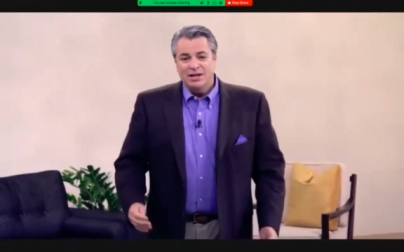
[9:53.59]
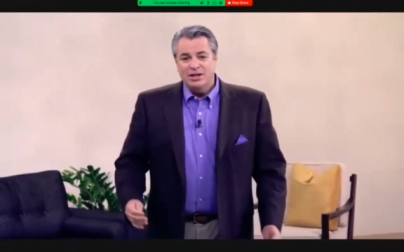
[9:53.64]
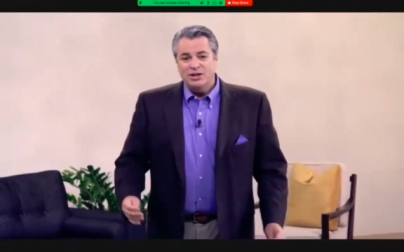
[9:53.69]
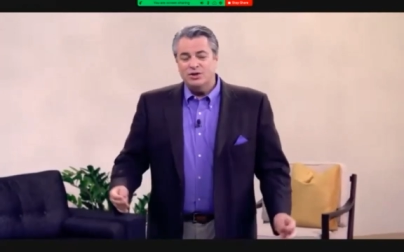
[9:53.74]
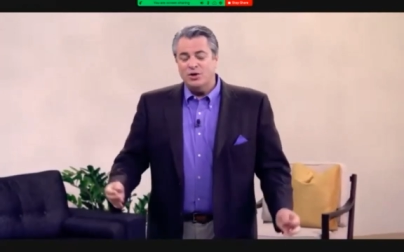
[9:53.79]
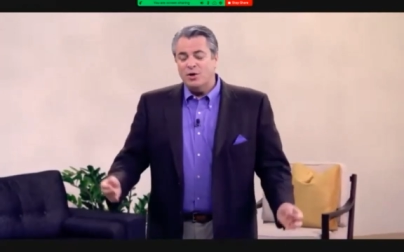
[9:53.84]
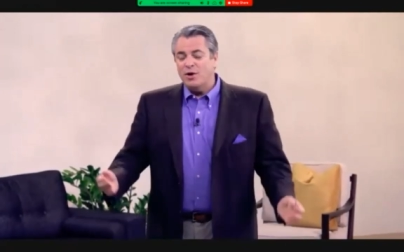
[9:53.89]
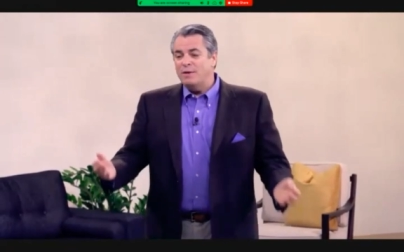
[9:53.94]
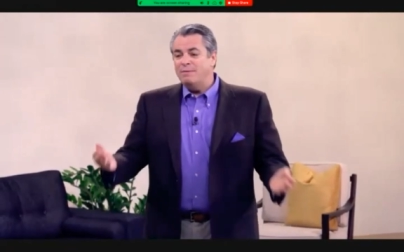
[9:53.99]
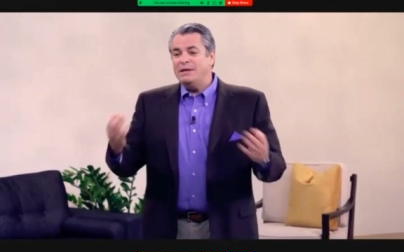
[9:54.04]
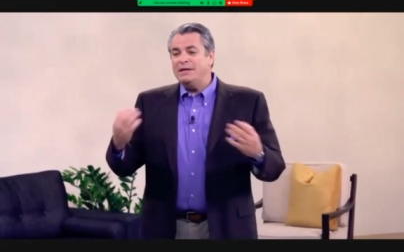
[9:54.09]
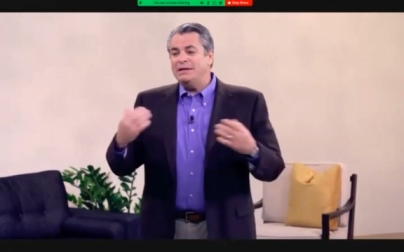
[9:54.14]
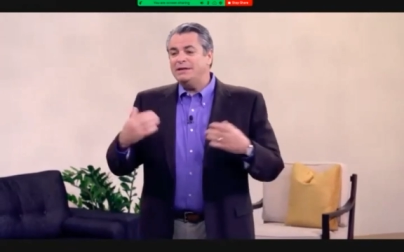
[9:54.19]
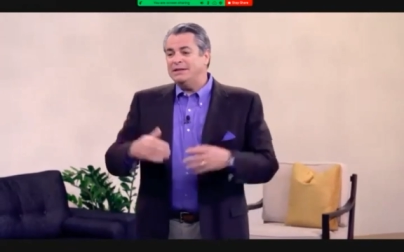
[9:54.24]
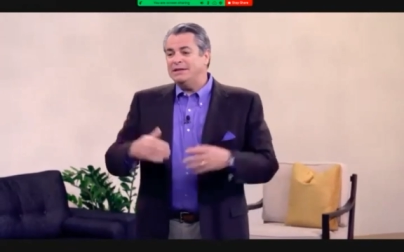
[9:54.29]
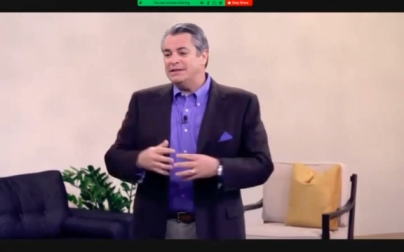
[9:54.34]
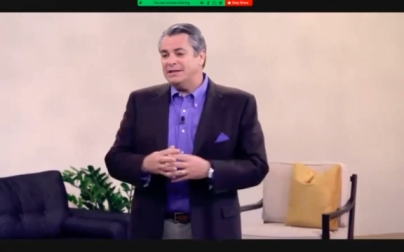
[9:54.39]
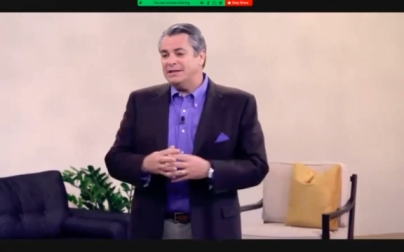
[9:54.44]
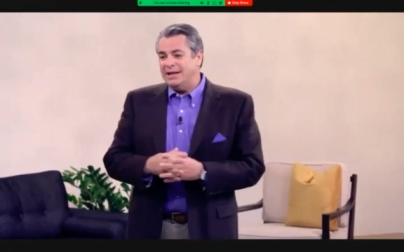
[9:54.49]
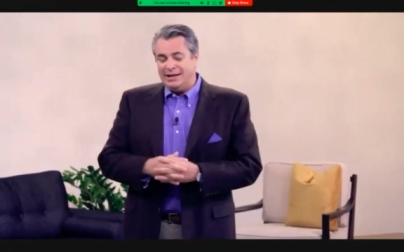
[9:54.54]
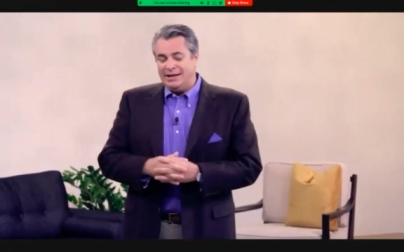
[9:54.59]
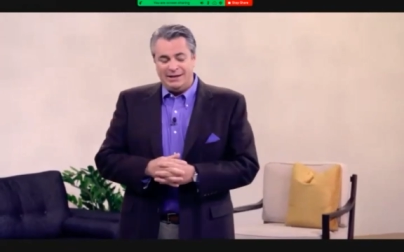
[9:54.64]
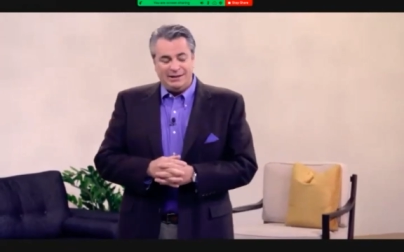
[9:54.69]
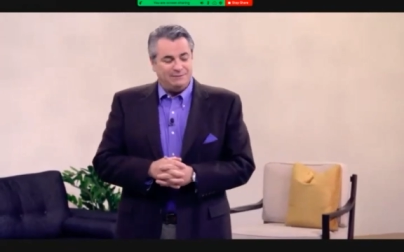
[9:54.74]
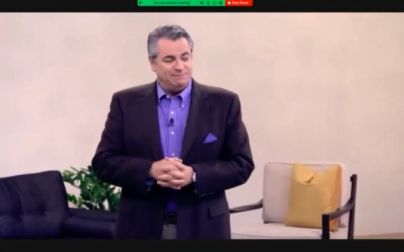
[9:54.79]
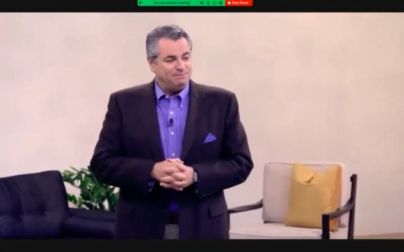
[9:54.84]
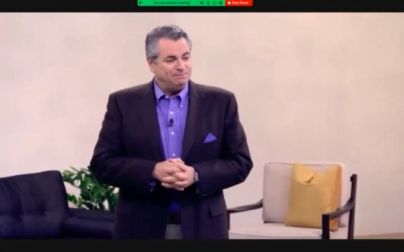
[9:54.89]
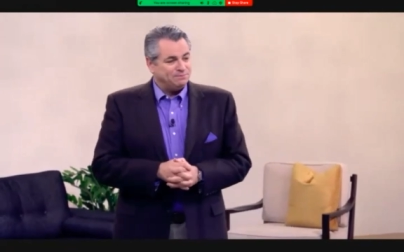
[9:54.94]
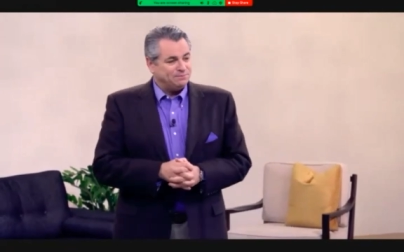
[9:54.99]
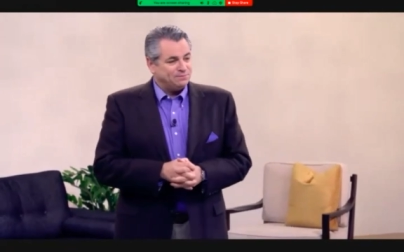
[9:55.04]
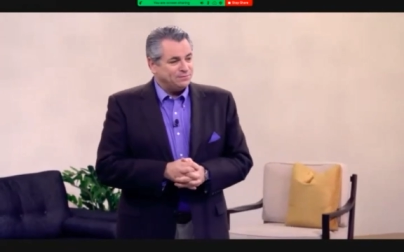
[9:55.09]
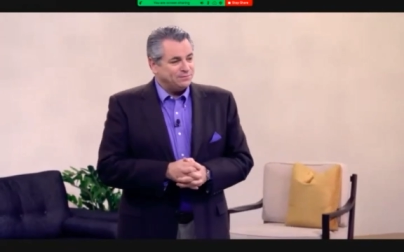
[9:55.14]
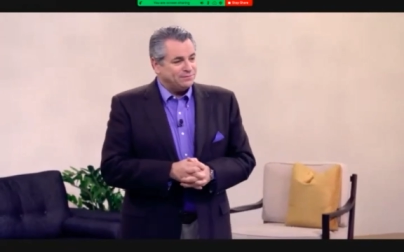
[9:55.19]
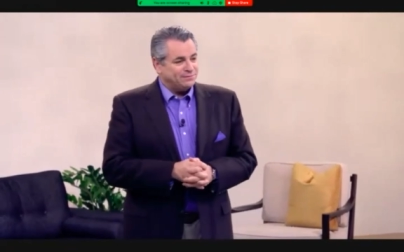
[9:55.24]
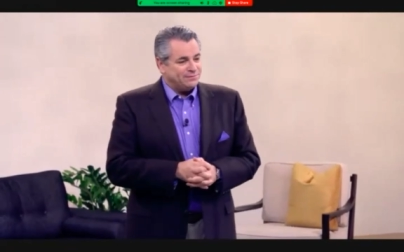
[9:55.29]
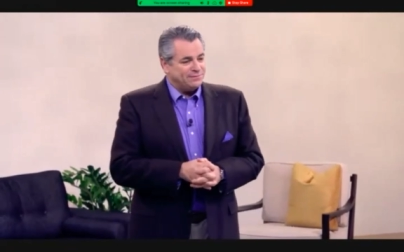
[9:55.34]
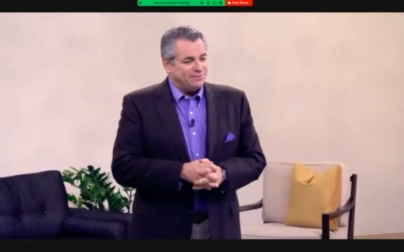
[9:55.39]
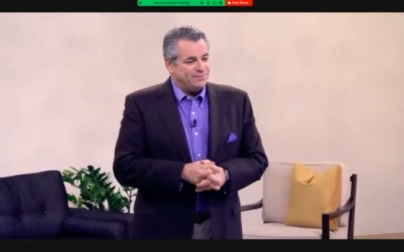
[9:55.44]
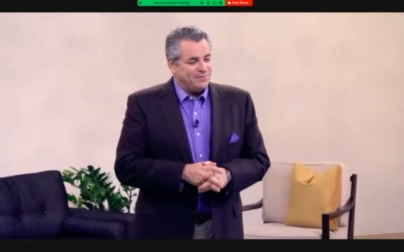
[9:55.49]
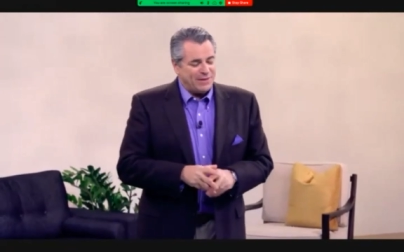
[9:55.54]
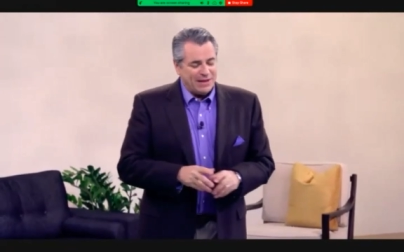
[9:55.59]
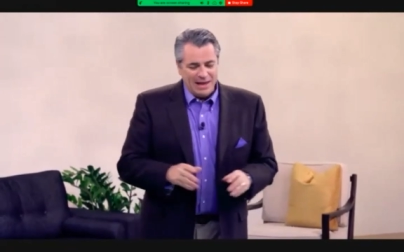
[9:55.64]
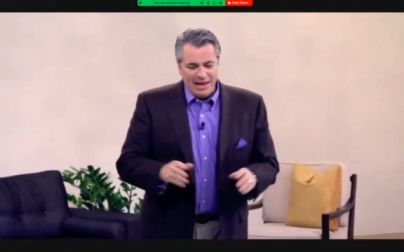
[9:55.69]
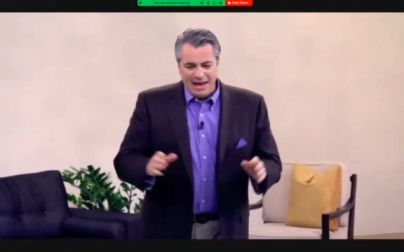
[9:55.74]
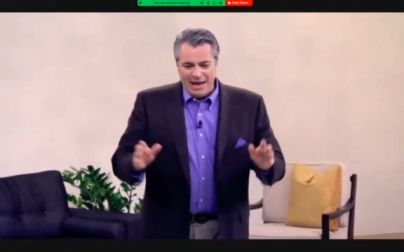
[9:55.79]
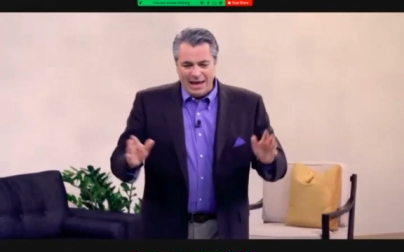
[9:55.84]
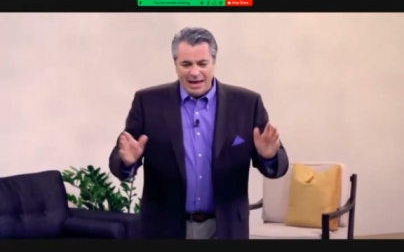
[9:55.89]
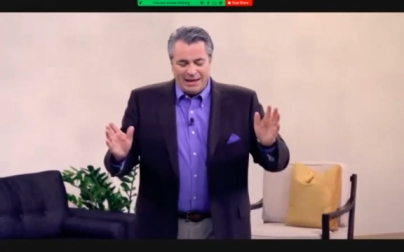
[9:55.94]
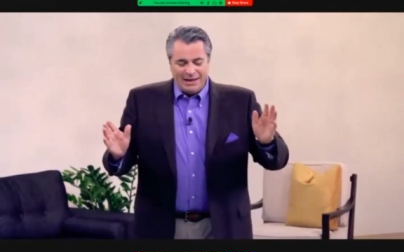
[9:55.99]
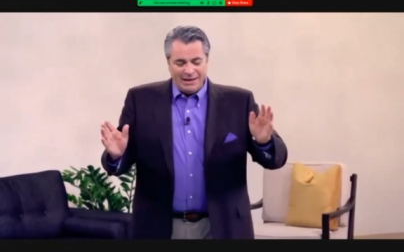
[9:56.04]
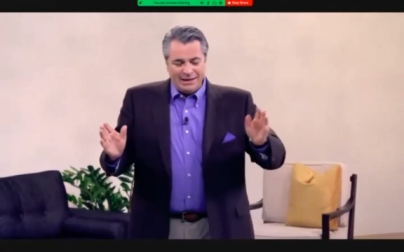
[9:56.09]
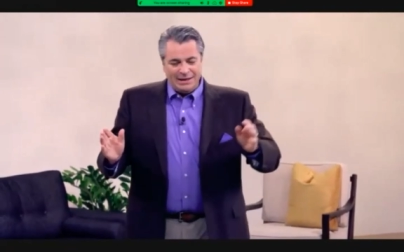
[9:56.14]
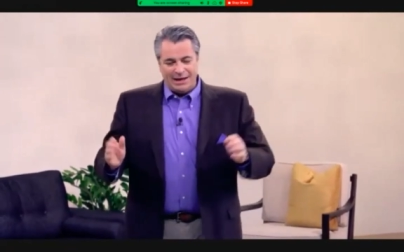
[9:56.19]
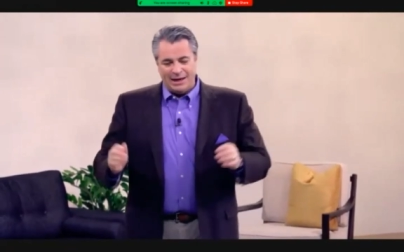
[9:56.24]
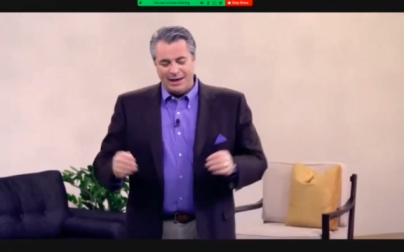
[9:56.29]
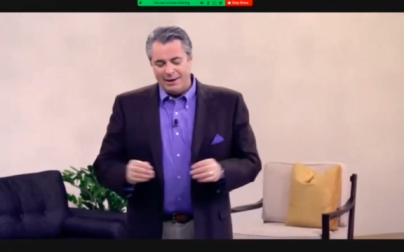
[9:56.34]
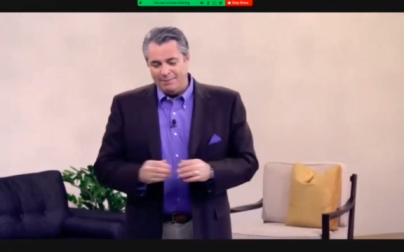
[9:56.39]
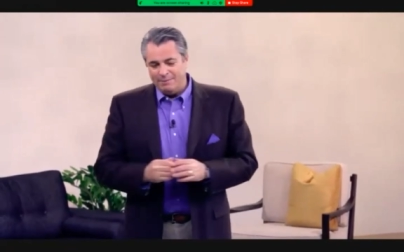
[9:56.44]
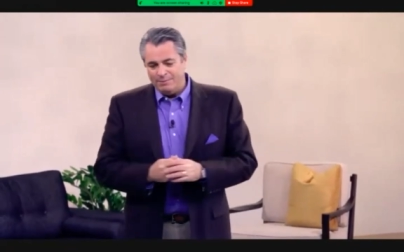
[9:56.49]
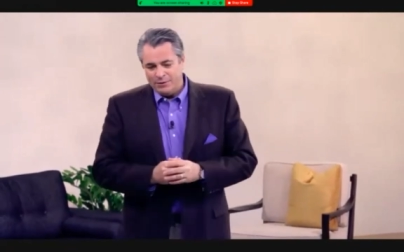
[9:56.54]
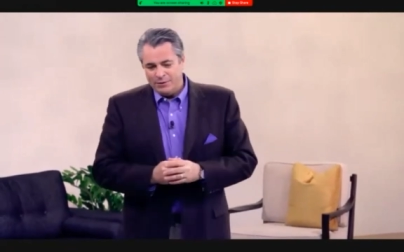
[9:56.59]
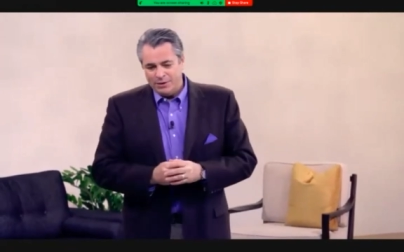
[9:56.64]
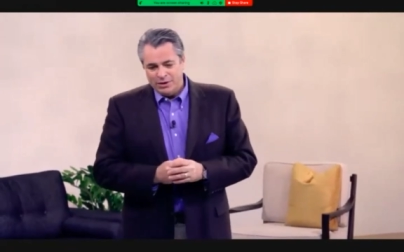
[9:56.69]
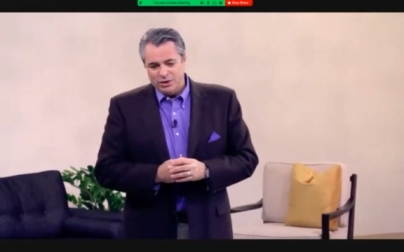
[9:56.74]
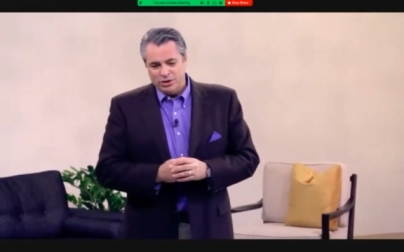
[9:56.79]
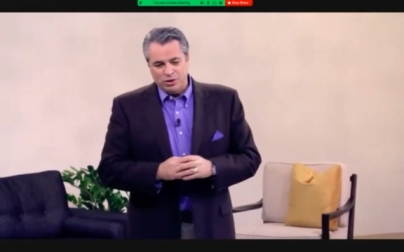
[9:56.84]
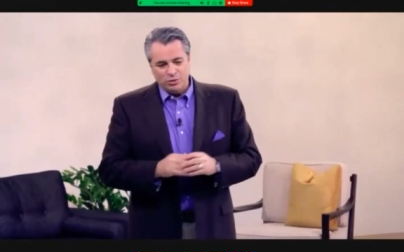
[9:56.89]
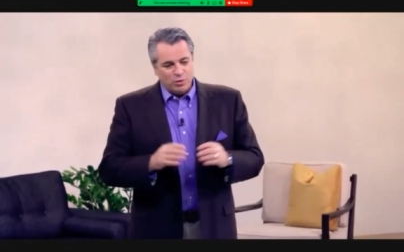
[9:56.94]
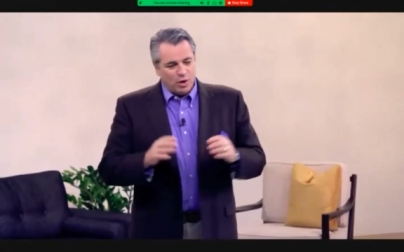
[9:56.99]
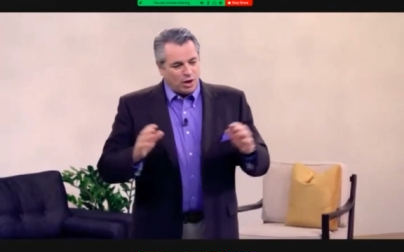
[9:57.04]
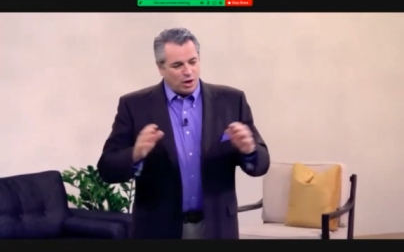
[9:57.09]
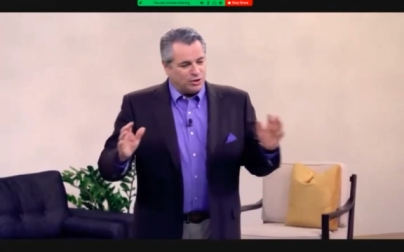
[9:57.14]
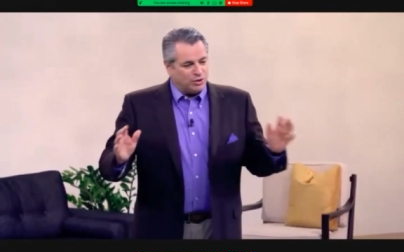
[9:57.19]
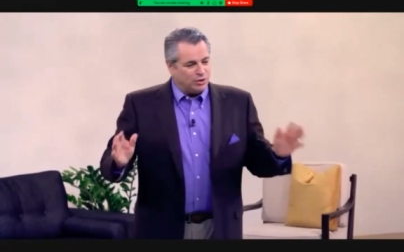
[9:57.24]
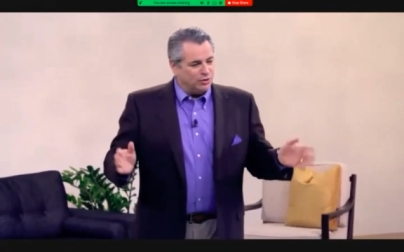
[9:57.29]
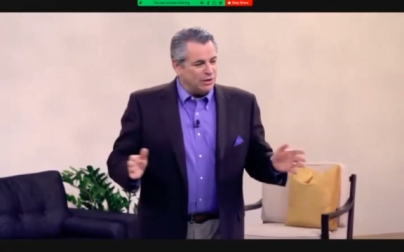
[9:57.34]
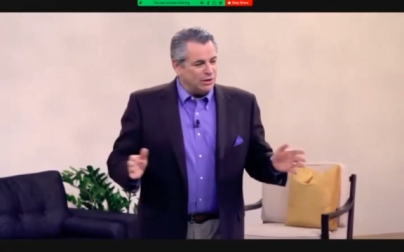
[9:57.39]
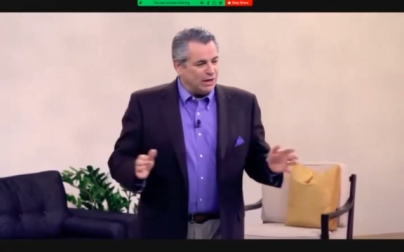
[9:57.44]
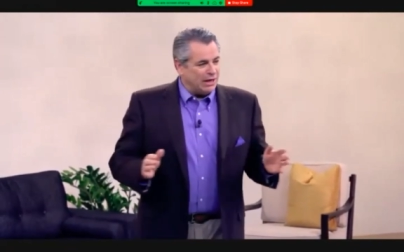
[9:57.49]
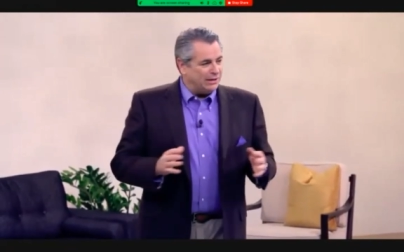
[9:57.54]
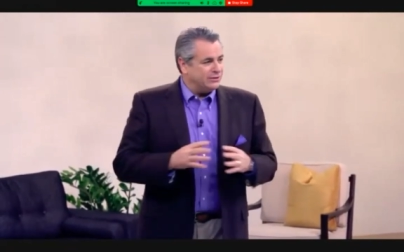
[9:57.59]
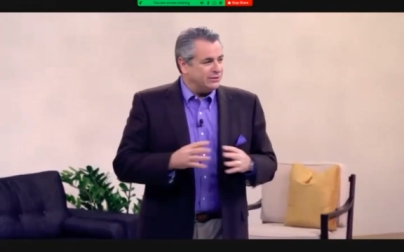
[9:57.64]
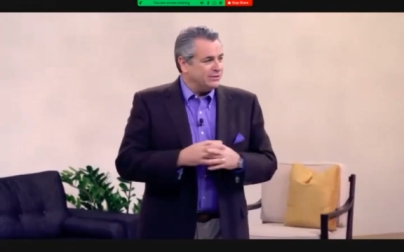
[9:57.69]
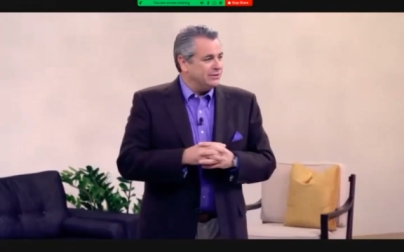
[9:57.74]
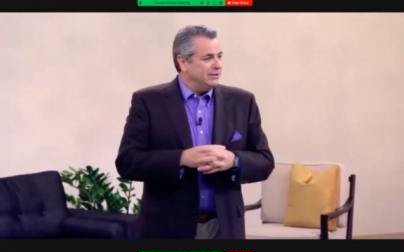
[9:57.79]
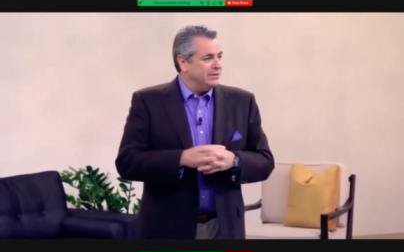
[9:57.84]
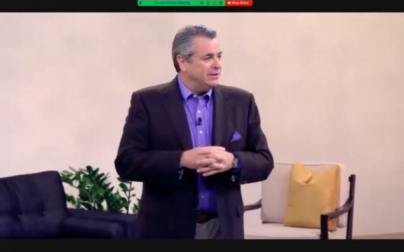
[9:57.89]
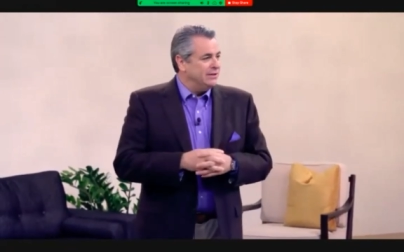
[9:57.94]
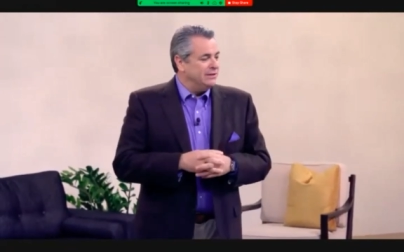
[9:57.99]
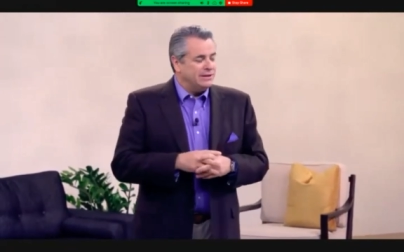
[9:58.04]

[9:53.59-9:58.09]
So I meet this lady, and she walks through the house.